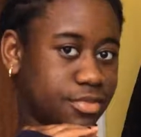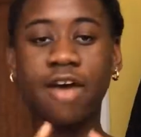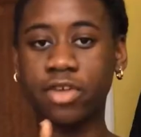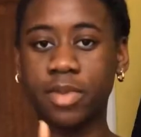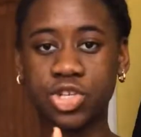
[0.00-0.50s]

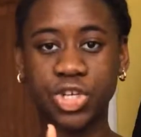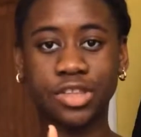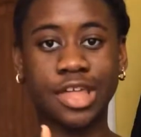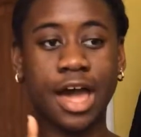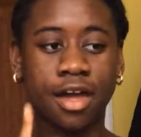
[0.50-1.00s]
Having
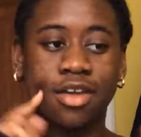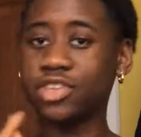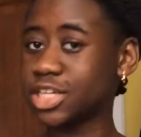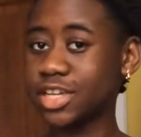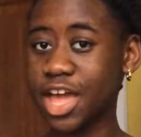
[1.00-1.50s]
mentioned that, if
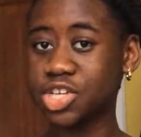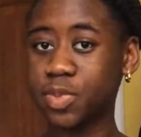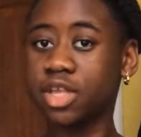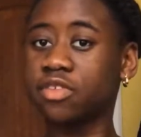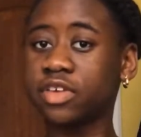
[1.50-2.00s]
you didn't catch
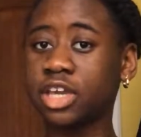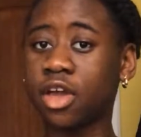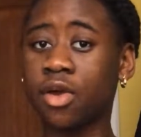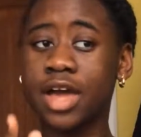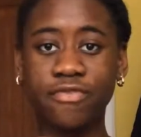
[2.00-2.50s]
my other
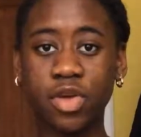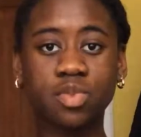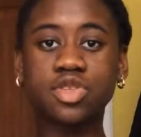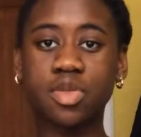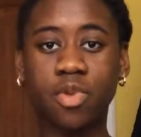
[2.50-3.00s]
video, I
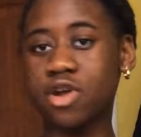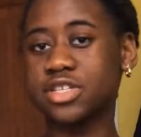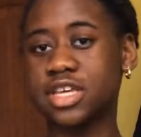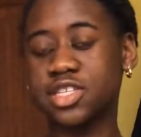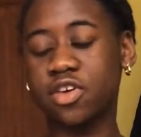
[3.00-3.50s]
filmed the
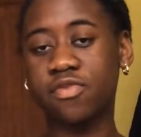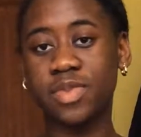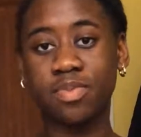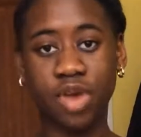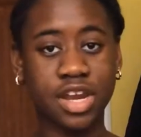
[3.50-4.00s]
process of
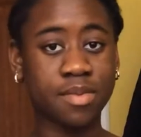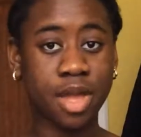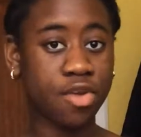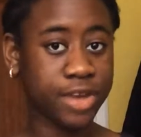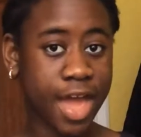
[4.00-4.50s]
me braiding
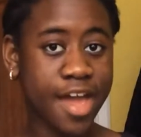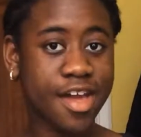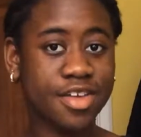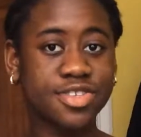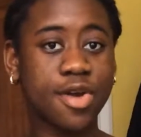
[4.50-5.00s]
my own
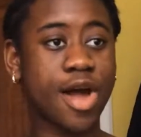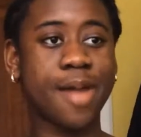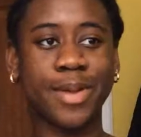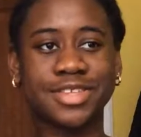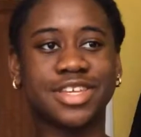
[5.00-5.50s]
hair. So
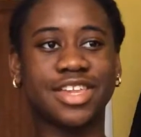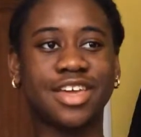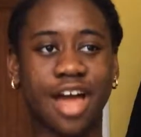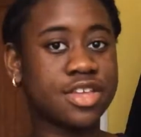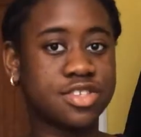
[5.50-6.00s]
I
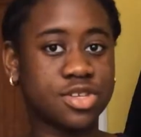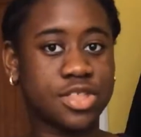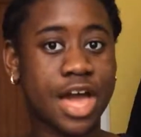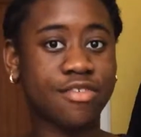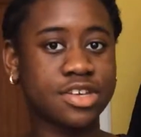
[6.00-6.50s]
basically learned to do
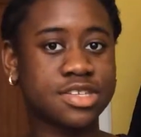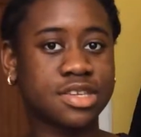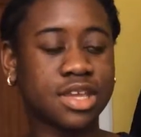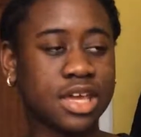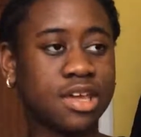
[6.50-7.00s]
that
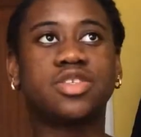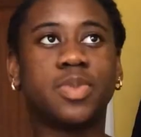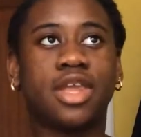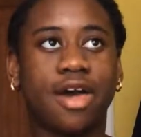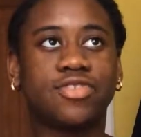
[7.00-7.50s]
recently. It's
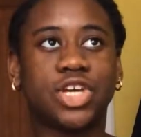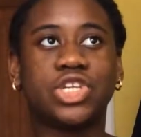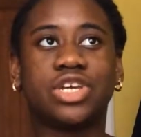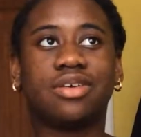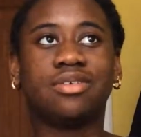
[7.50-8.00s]
been
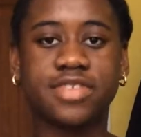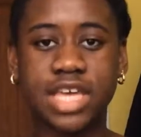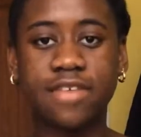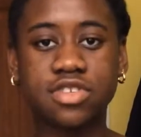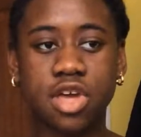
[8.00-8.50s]
life-changing. I've
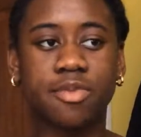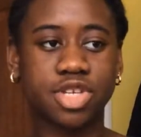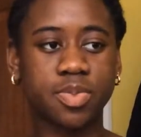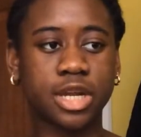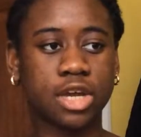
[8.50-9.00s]
saved so
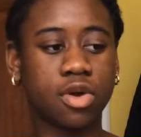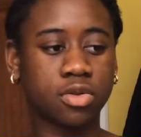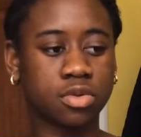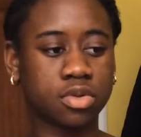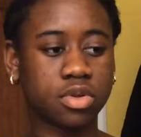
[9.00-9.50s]
much money
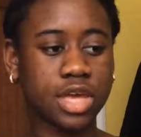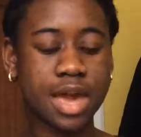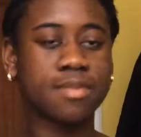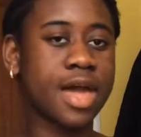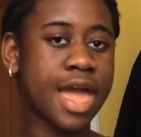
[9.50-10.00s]
on
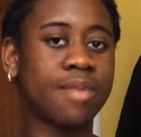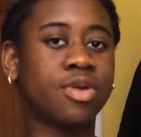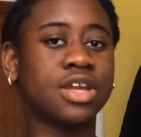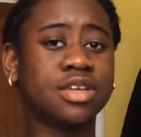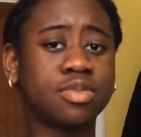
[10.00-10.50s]
getting my hair
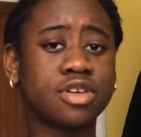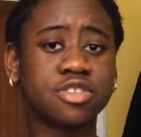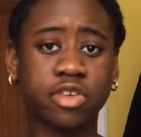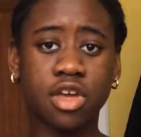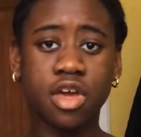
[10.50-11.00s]
braided
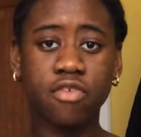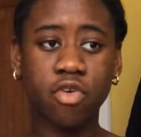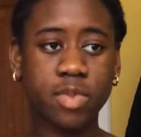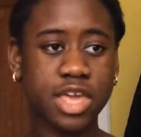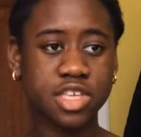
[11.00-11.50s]
because
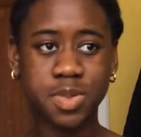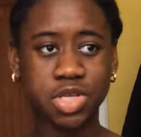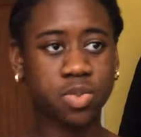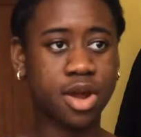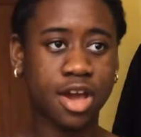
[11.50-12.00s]
for me,
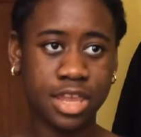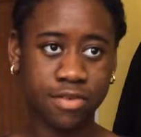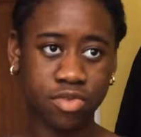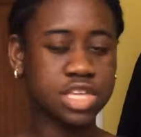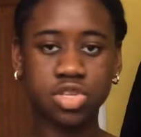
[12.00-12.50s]
especially where I
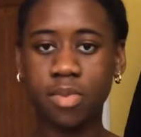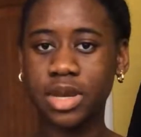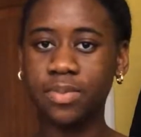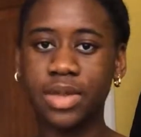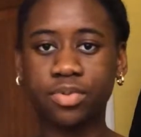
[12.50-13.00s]
live, there's not
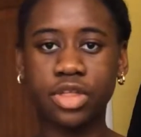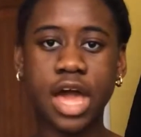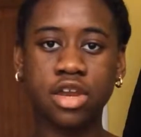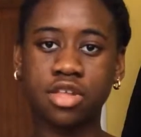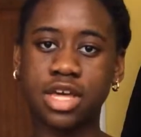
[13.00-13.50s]
many people that
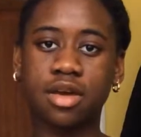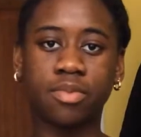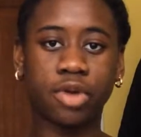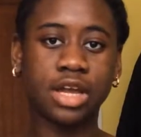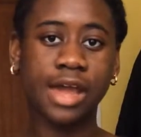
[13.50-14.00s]
I know that can
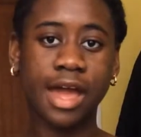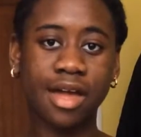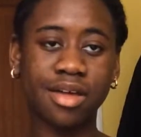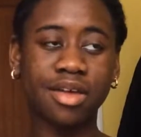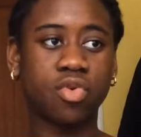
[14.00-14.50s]
braid
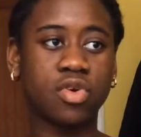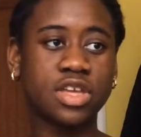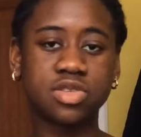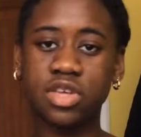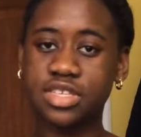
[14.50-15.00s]
hair, or
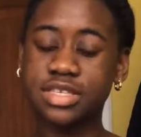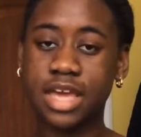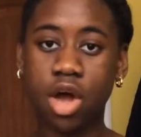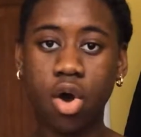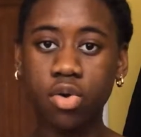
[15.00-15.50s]
it's not easy to
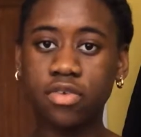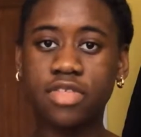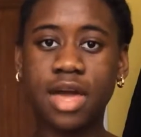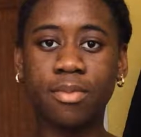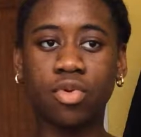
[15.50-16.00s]
get hold of
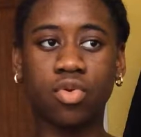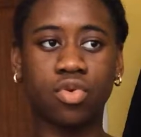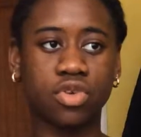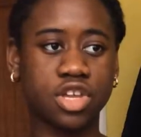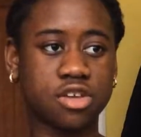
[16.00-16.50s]
them,
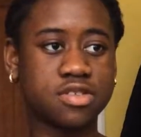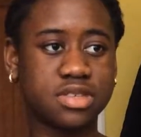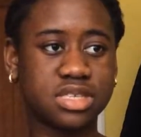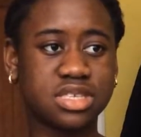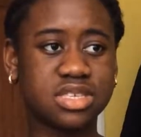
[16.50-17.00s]
or, you know,
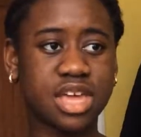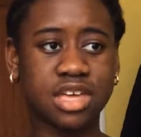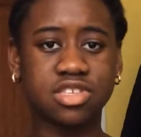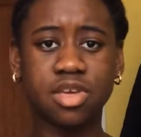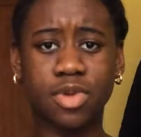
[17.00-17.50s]

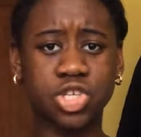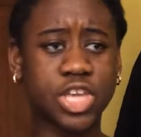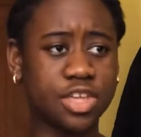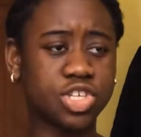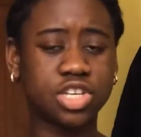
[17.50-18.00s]
like too much
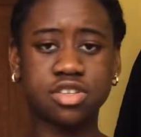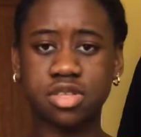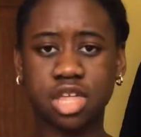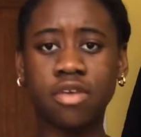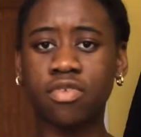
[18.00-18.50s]
tension is
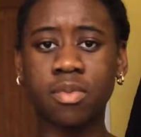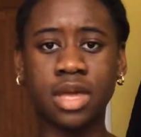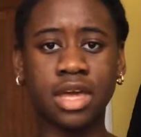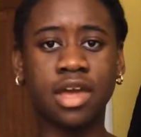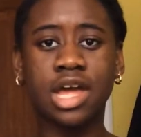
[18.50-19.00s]
a thing for
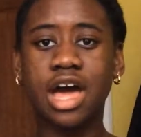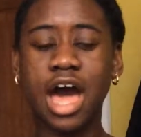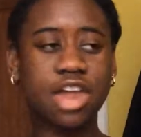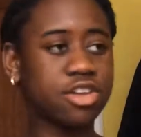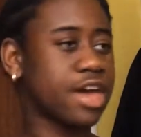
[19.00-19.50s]
me.
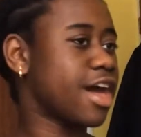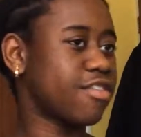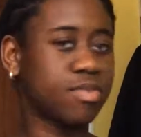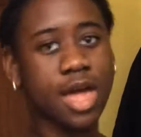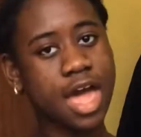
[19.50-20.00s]
I don't like
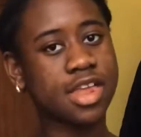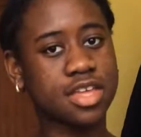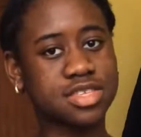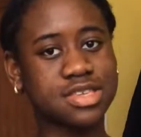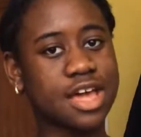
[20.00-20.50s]
having my
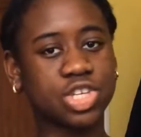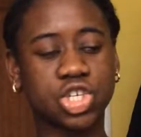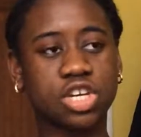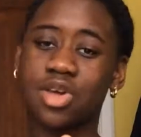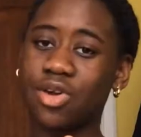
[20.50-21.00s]
hairline
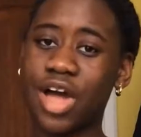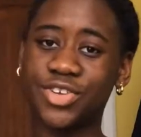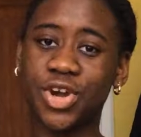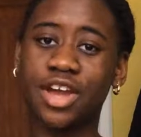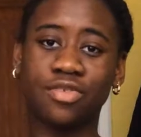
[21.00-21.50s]
snatched, so I
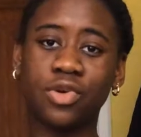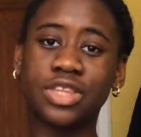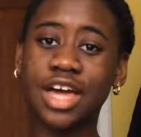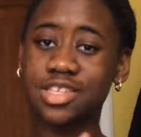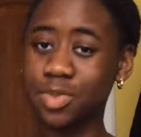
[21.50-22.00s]
try and
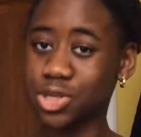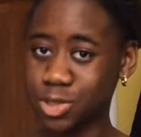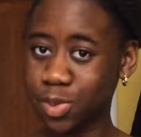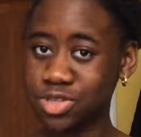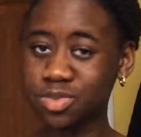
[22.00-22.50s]
avoid that as much
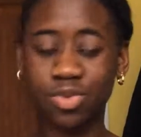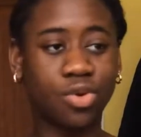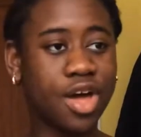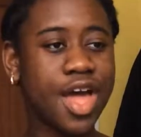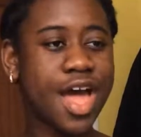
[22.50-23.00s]
as
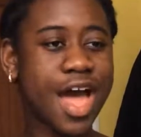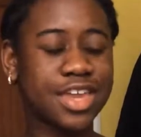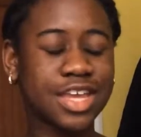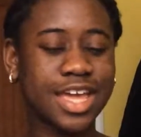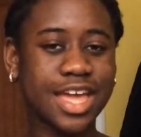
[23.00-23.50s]
possible.
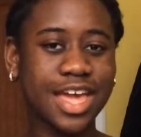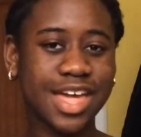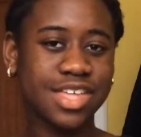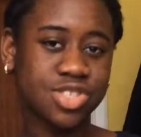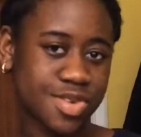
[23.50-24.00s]
And
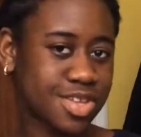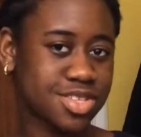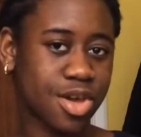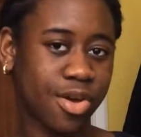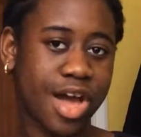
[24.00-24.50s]
in doing
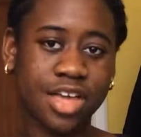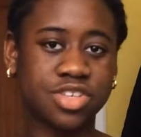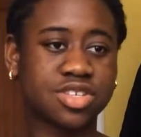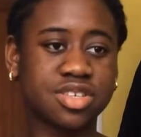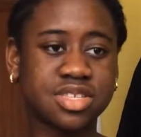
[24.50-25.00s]
so, I
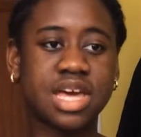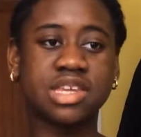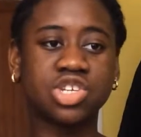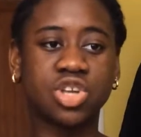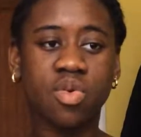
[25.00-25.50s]
just
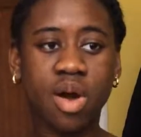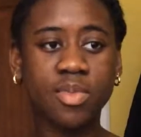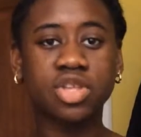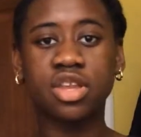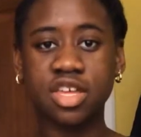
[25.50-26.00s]
decided, you know what,
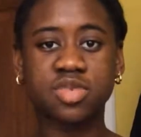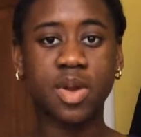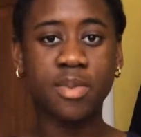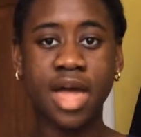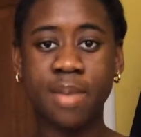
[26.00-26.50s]
I'm going to learn to
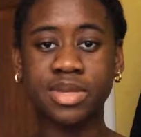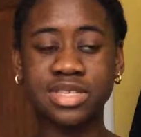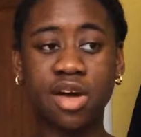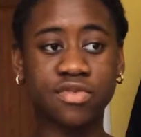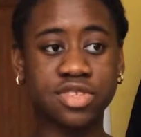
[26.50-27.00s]
braid my hair
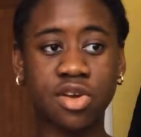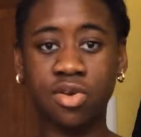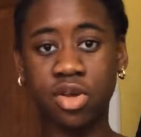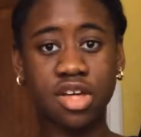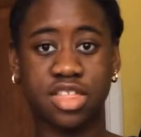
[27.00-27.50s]
myself, so
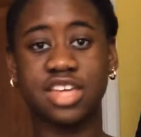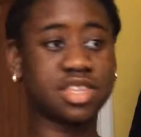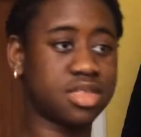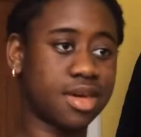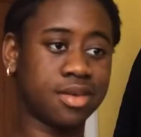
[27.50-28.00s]

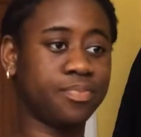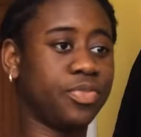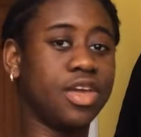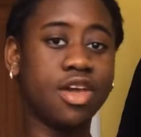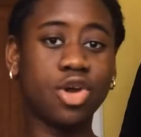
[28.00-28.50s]
that's a thing.
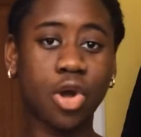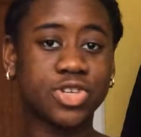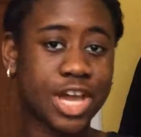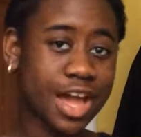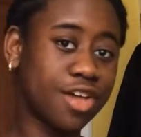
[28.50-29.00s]

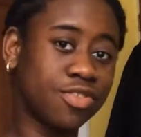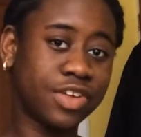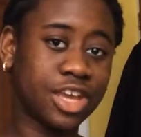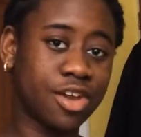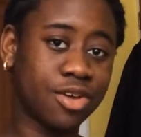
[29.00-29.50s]
Go check out the
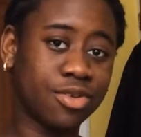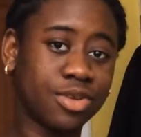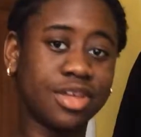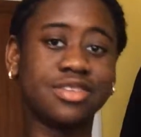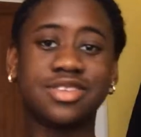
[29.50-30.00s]
video
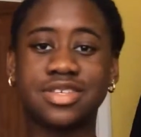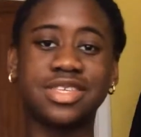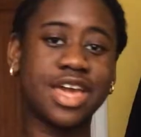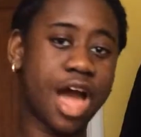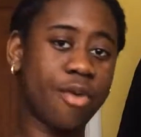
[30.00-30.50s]
to
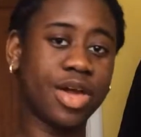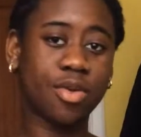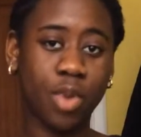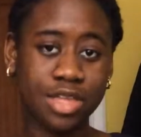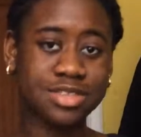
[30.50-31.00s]
see how
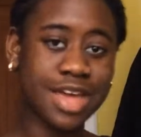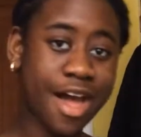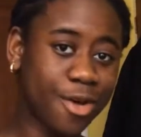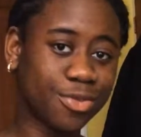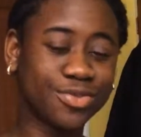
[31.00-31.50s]
it went
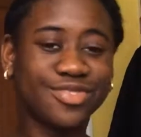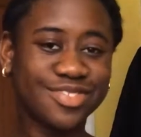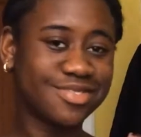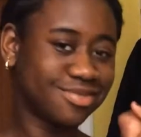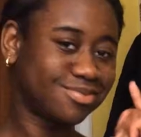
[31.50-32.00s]
down.
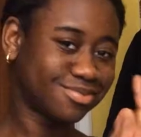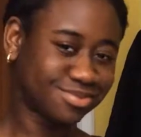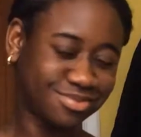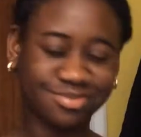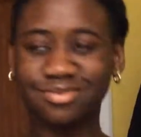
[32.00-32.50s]

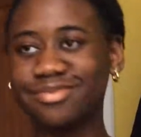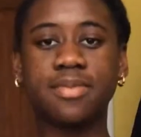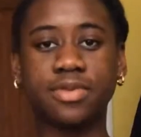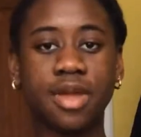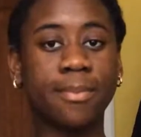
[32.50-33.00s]

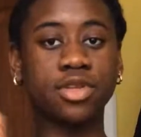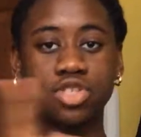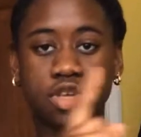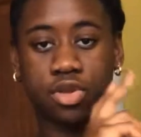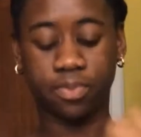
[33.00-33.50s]
Tip number
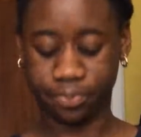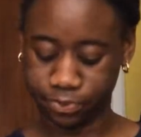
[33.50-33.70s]
2.